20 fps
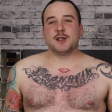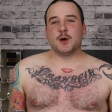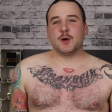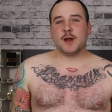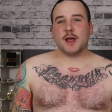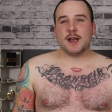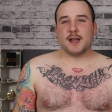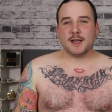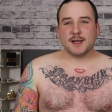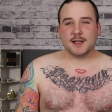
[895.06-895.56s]

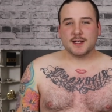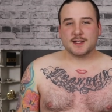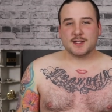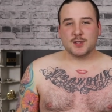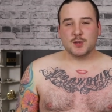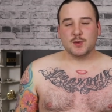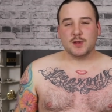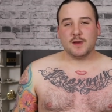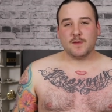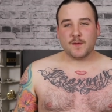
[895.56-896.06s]
donated
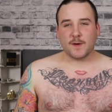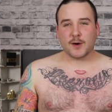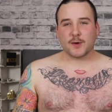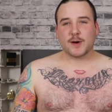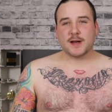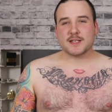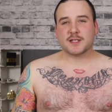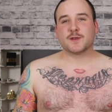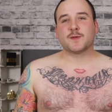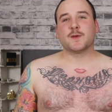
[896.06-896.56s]
to the
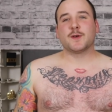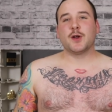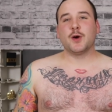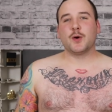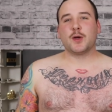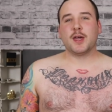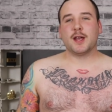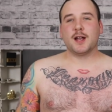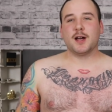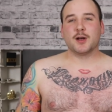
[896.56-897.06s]
fundraiser for
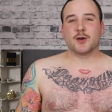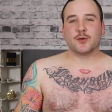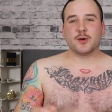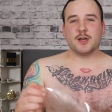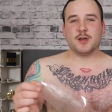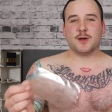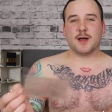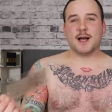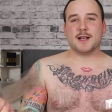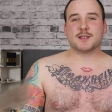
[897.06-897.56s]
No Kid Hungry.
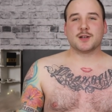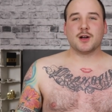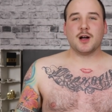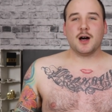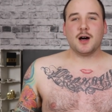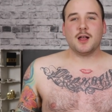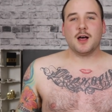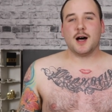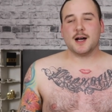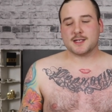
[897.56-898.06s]
You guys are
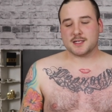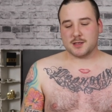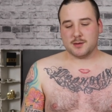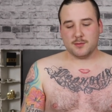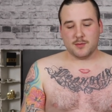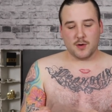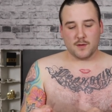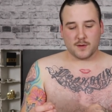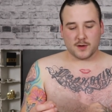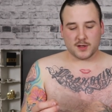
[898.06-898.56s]
all
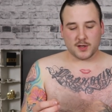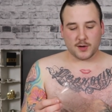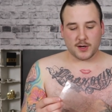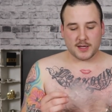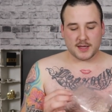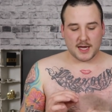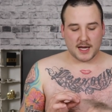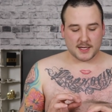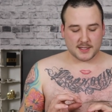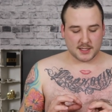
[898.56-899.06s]
awesome. Over
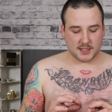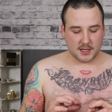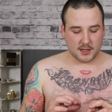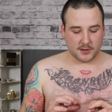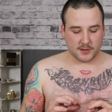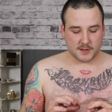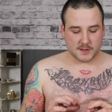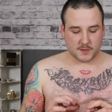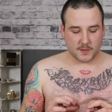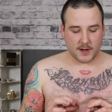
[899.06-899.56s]
thirty thousand
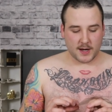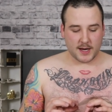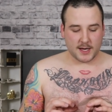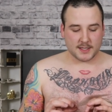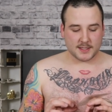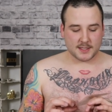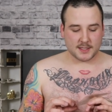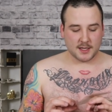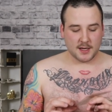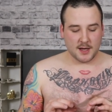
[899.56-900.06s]
dollars
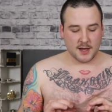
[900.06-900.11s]
raised,